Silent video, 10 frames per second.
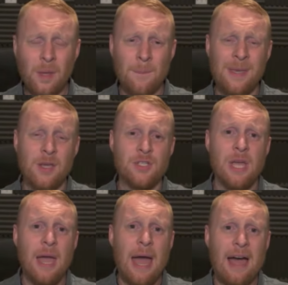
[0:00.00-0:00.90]
because
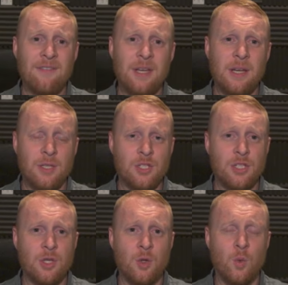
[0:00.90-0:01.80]
having
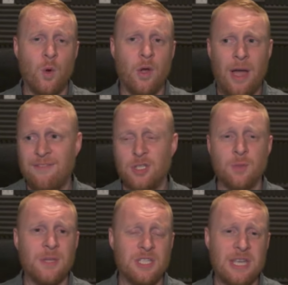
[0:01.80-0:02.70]
to uh, having
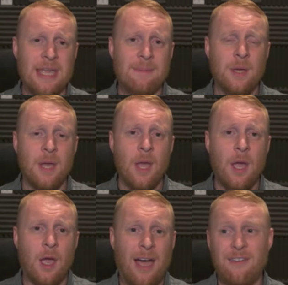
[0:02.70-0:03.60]
some of the same
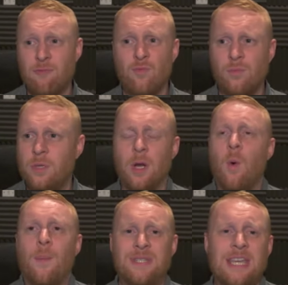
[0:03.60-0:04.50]
uh, having you know
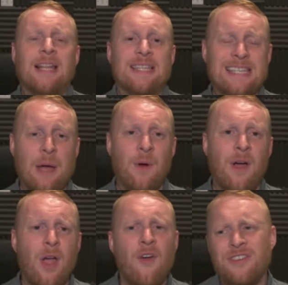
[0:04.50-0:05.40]
a particular tower
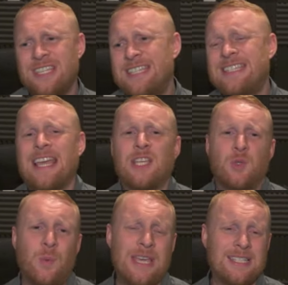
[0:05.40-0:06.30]
for
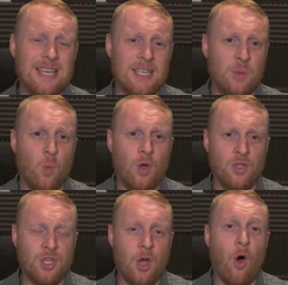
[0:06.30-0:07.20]
six weeks as it
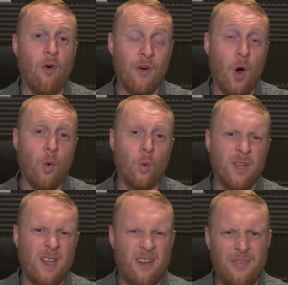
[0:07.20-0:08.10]
was of old
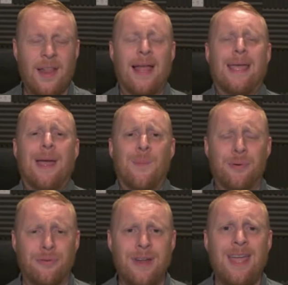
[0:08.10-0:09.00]
felt like a
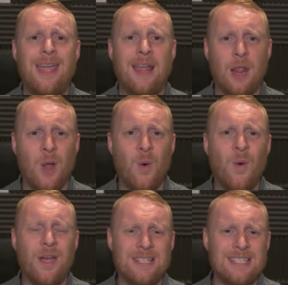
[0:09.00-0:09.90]
pretty
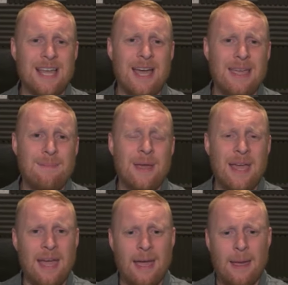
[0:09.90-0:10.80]
long time
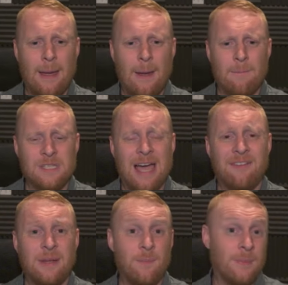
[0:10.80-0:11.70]
um, so
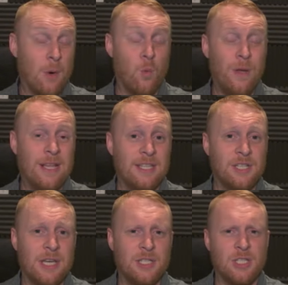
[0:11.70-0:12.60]
having it now weekly
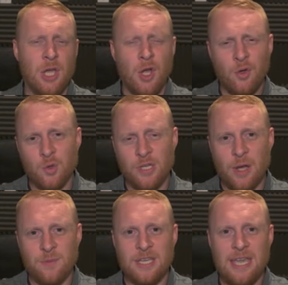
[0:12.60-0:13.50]
changes does
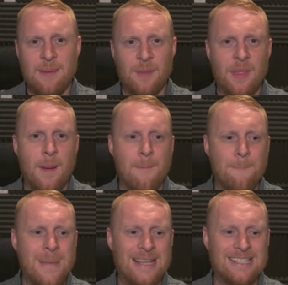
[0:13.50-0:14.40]
help to keep the
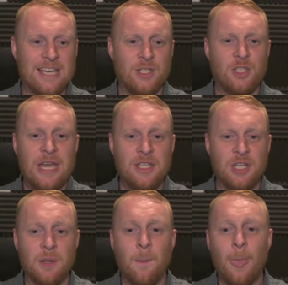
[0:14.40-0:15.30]
meta
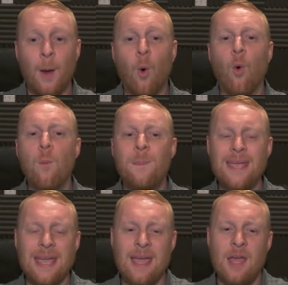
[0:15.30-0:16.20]
changing
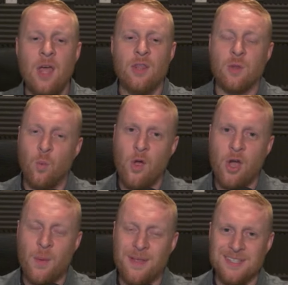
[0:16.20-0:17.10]
albeit that there were
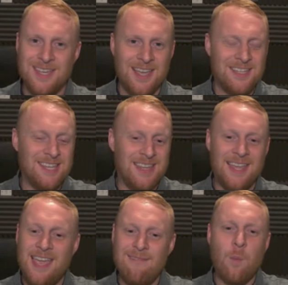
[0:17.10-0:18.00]
comments saying
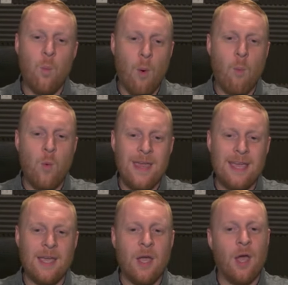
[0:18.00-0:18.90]
even one
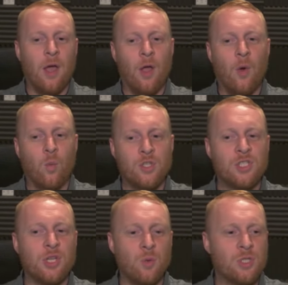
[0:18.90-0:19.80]
week uh, was
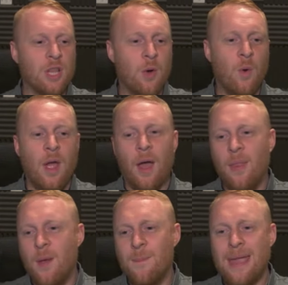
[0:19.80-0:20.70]
too slow
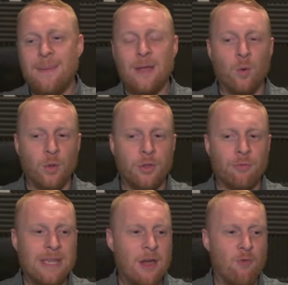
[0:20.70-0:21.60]
and that maybe all
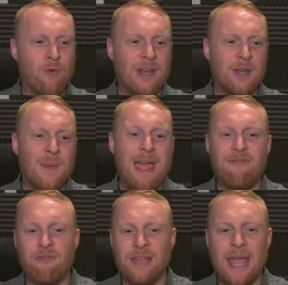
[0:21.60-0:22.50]
three at random
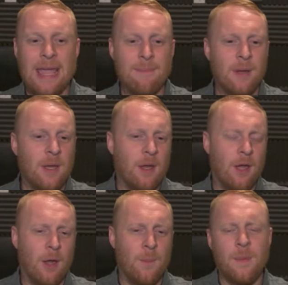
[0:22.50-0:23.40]
every game
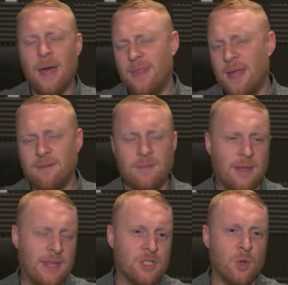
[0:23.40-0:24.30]
um, and then
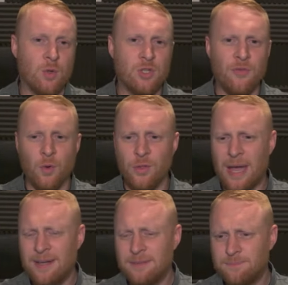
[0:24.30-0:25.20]
and then so on and so forth.
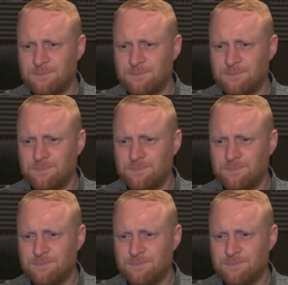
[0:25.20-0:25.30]
And